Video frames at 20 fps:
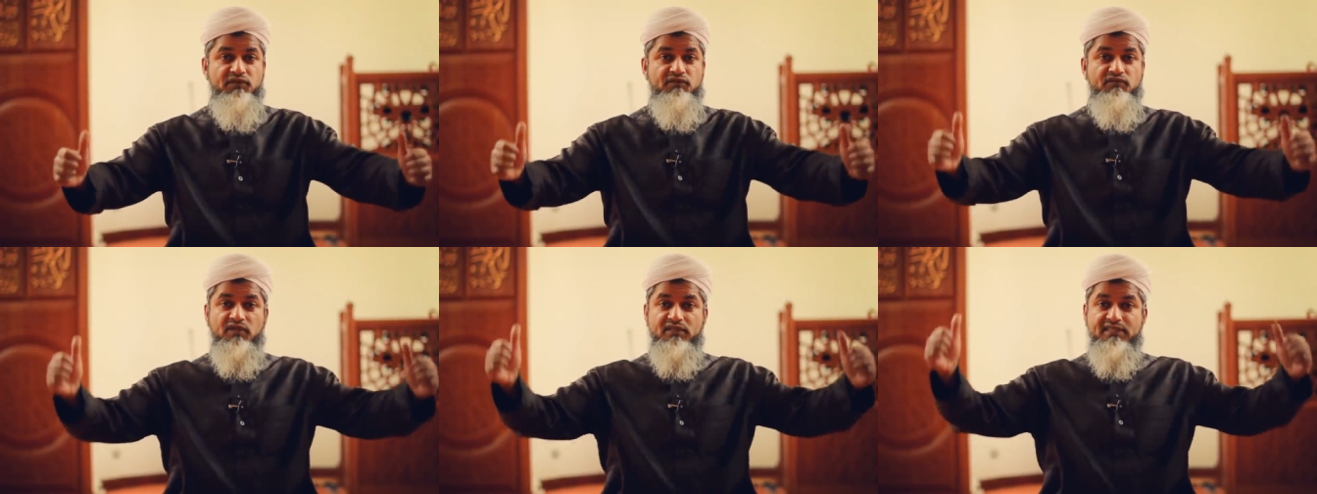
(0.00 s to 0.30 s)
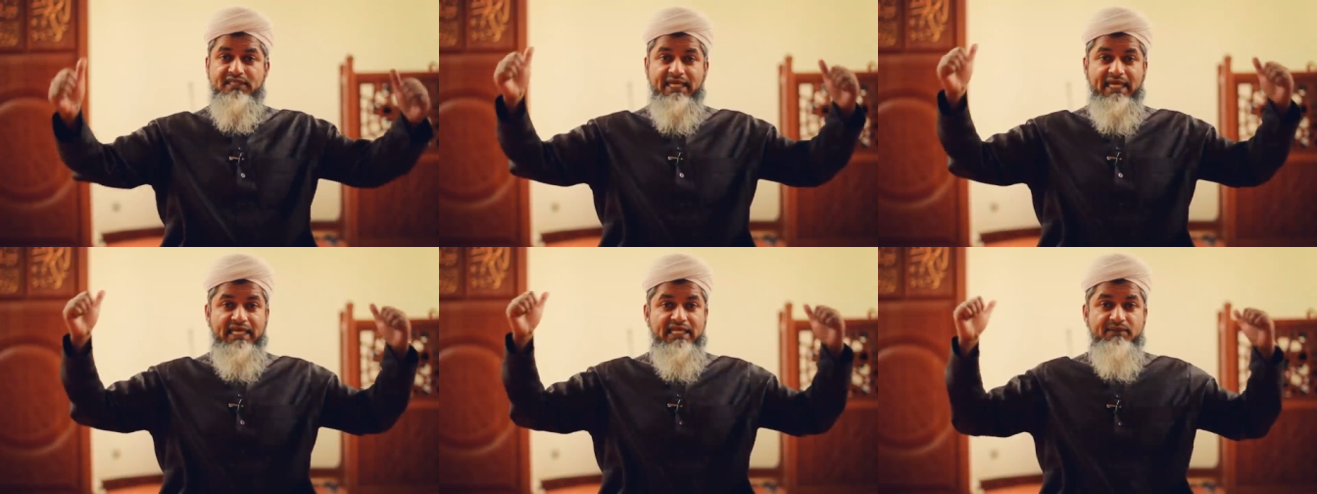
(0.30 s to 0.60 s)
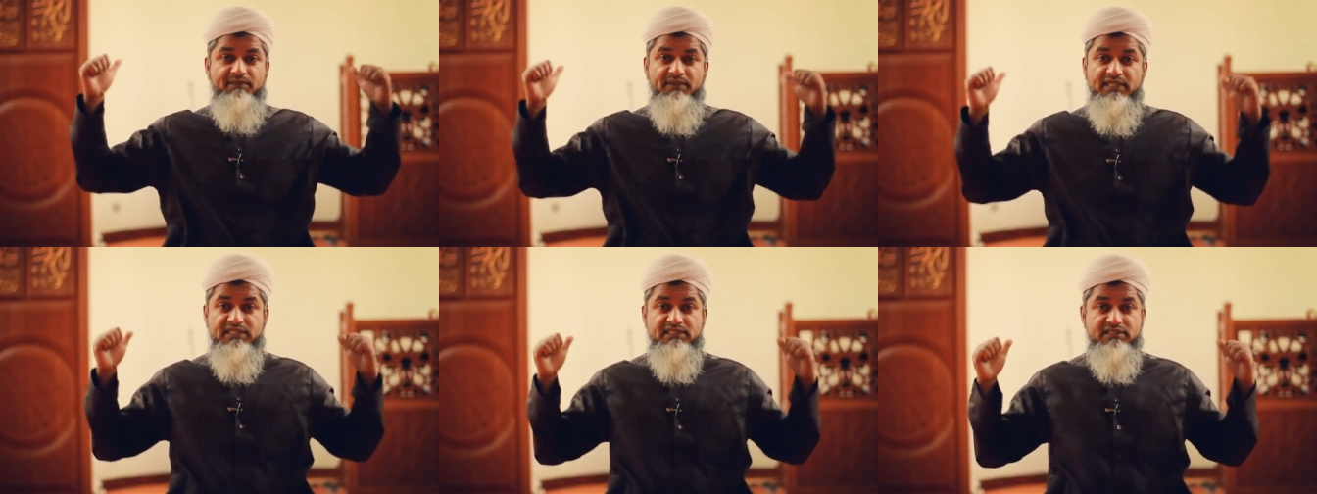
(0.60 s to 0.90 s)
You've got the
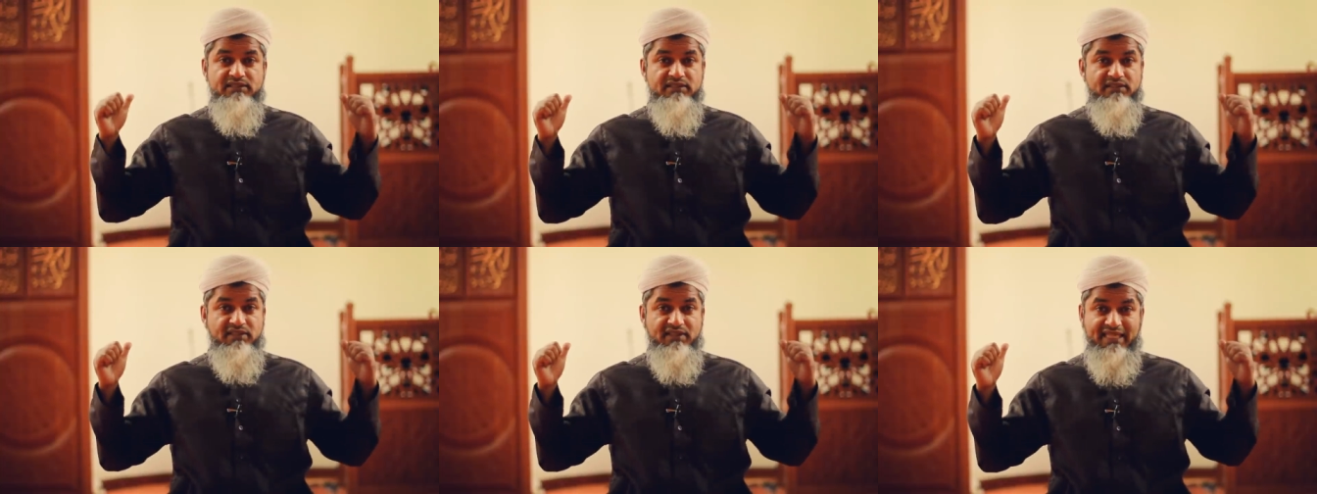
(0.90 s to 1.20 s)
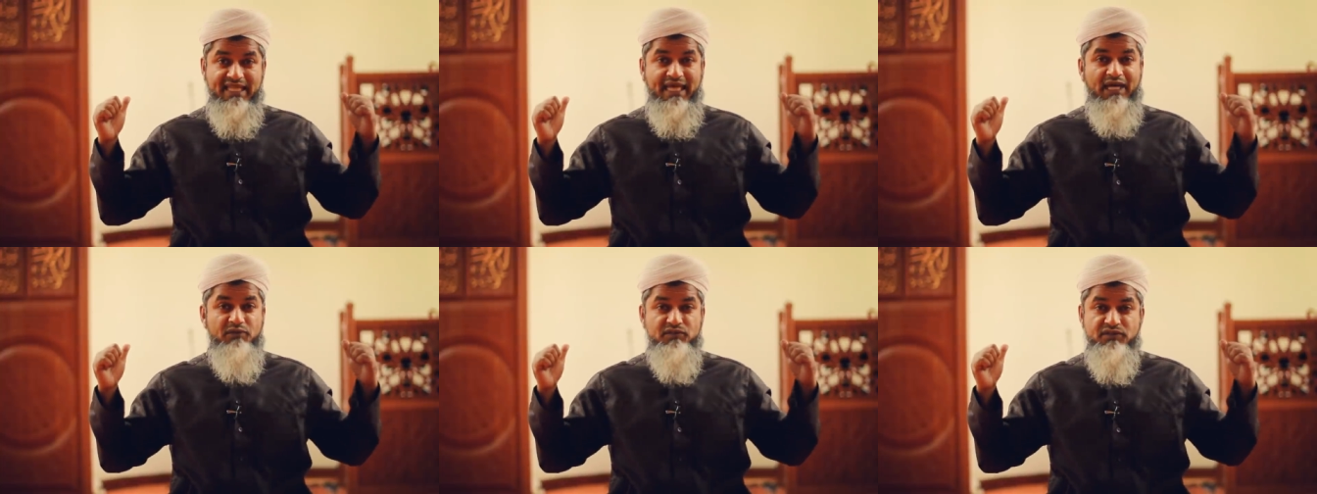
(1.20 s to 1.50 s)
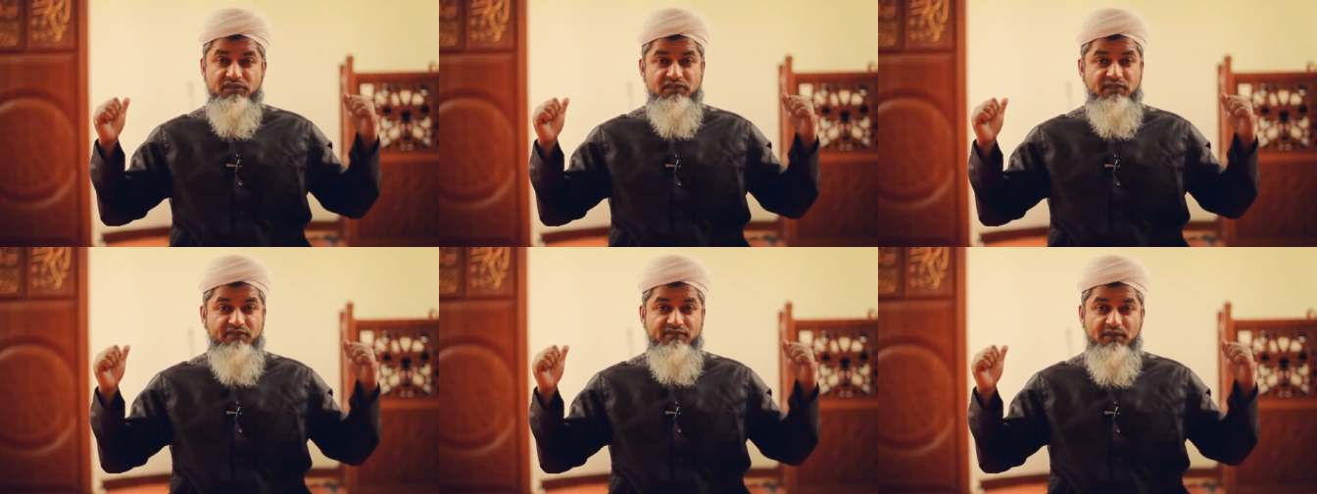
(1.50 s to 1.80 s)
enemies, a
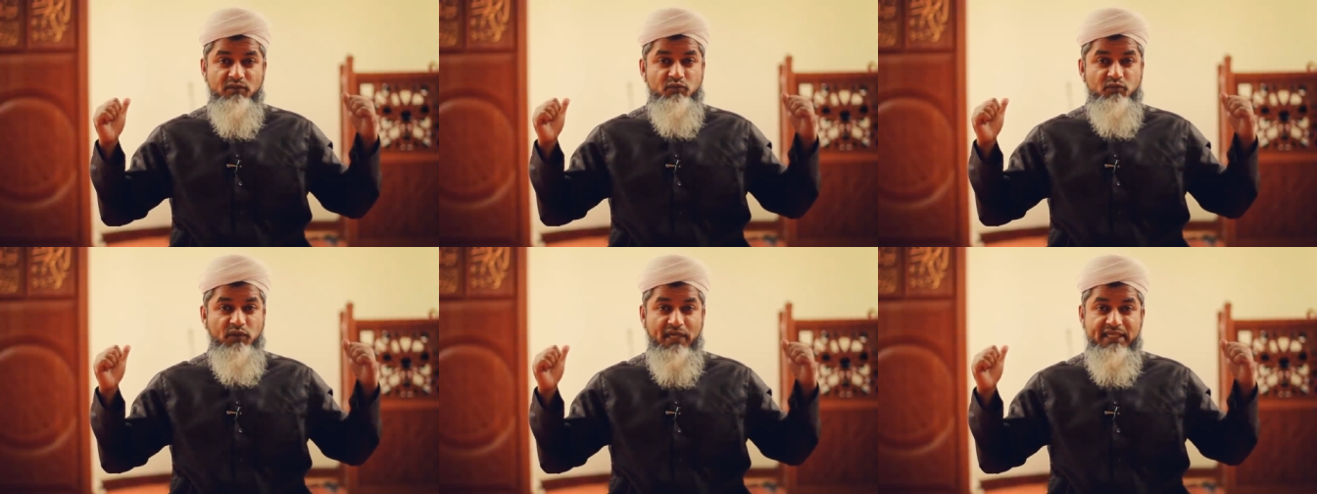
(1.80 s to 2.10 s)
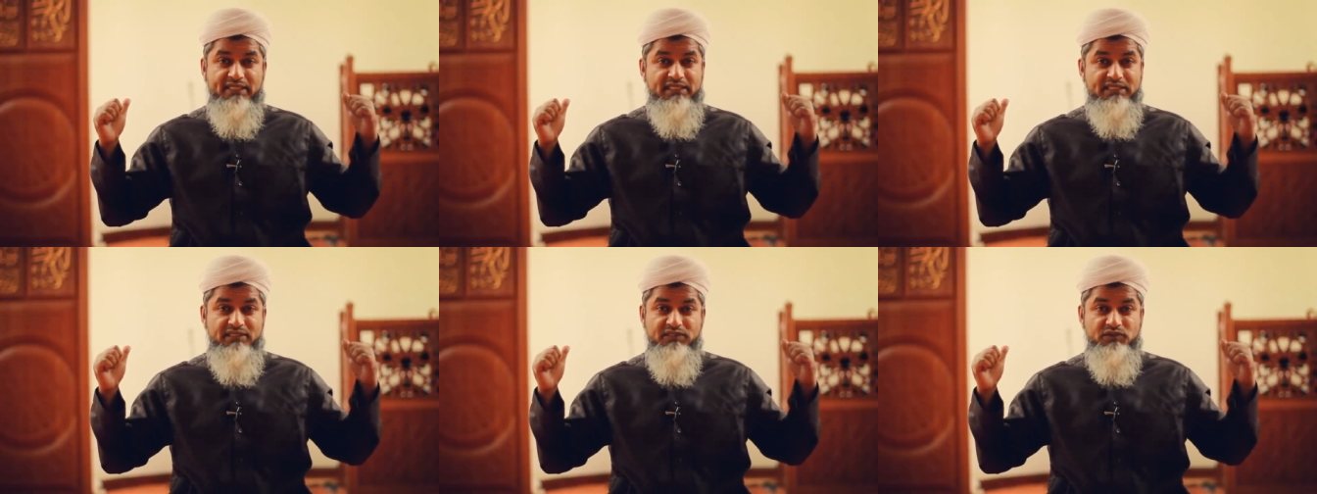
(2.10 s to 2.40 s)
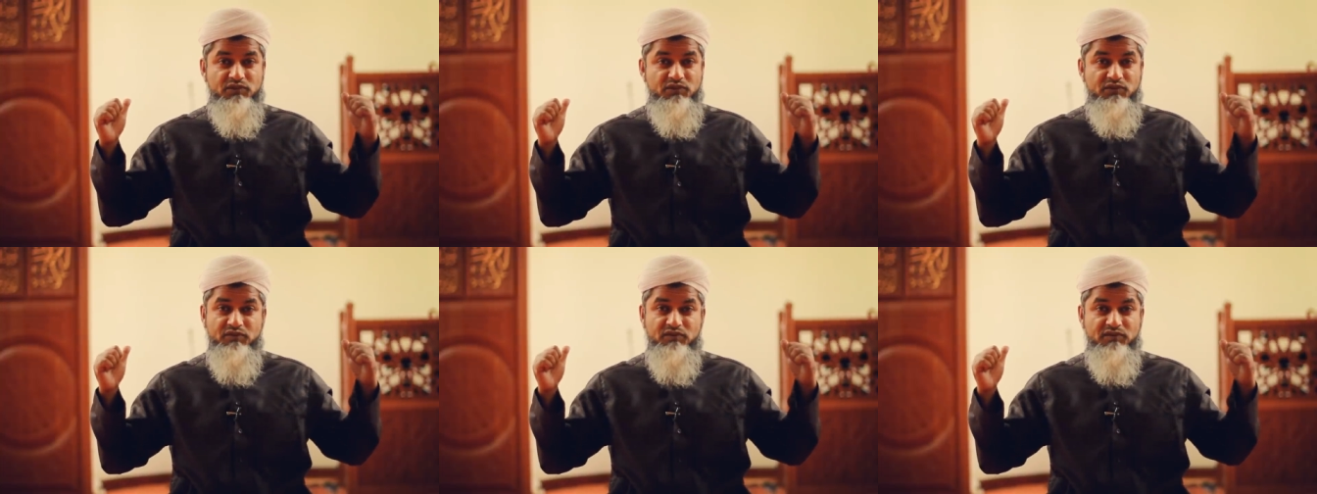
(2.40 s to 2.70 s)
thousand of them waiting
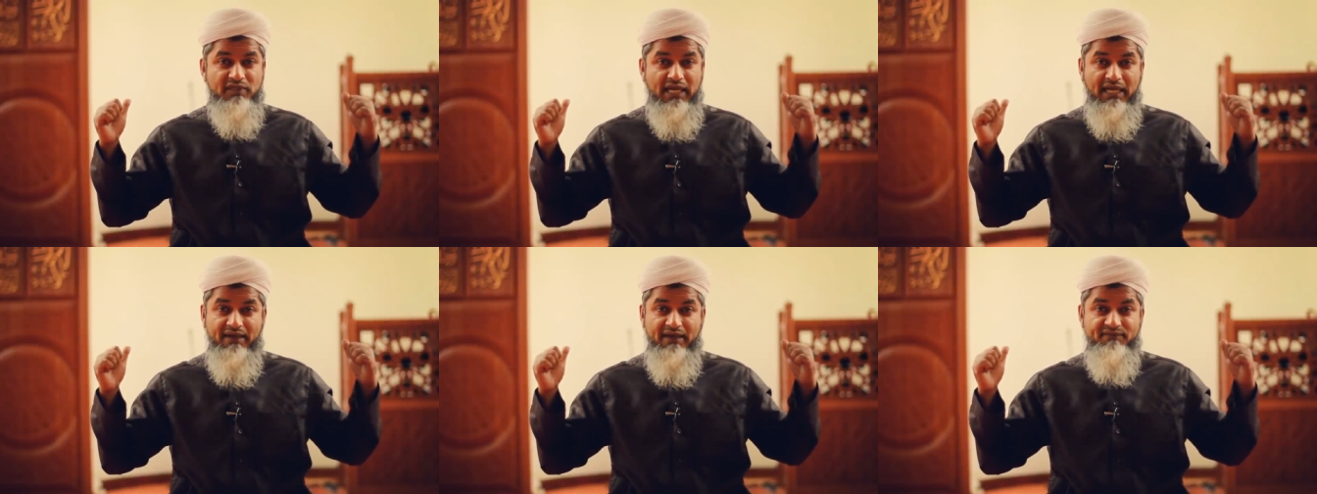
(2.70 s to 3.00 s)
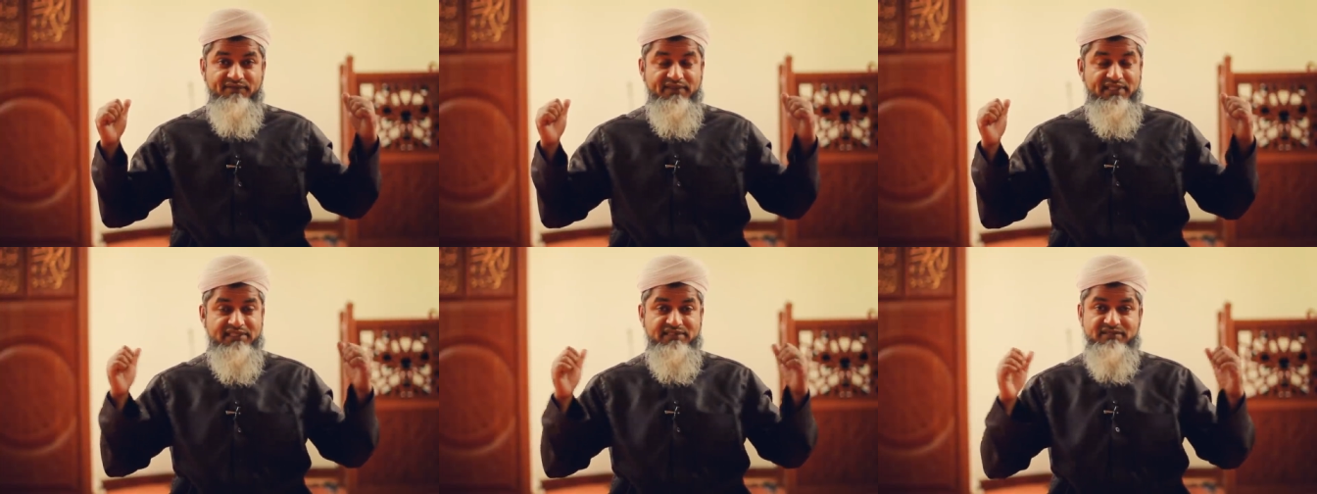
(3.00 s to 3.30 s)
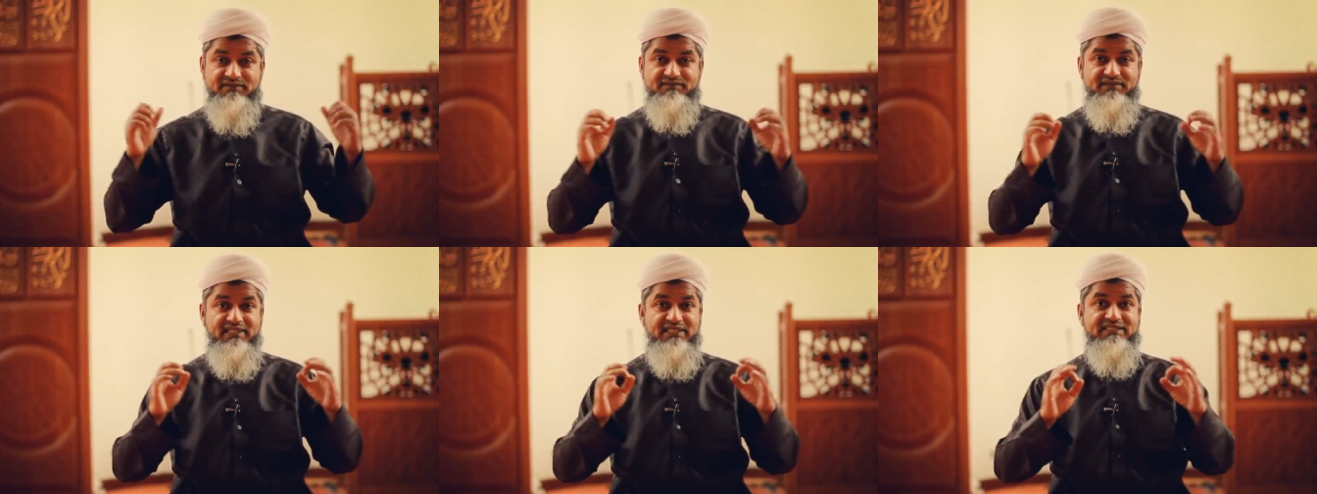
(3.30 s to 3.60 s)
to have
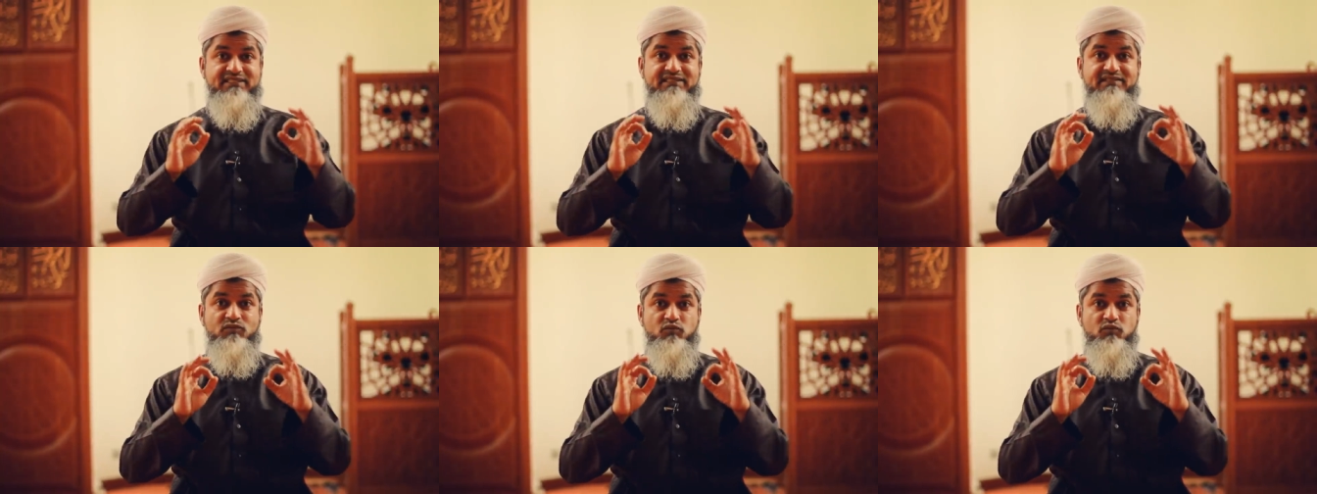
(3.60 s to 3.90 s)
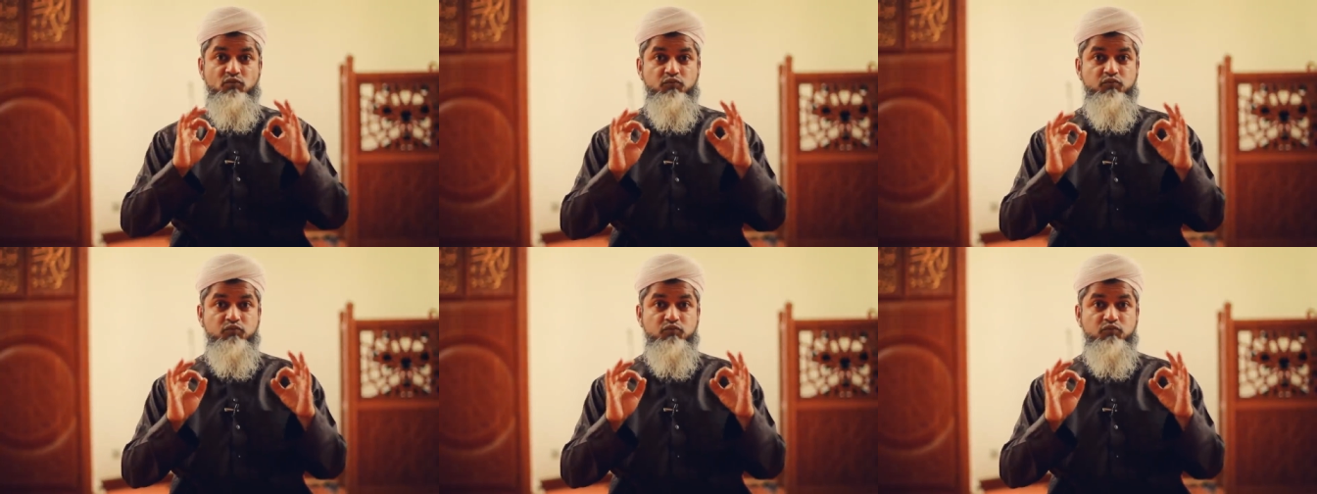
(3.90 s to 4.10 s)
this this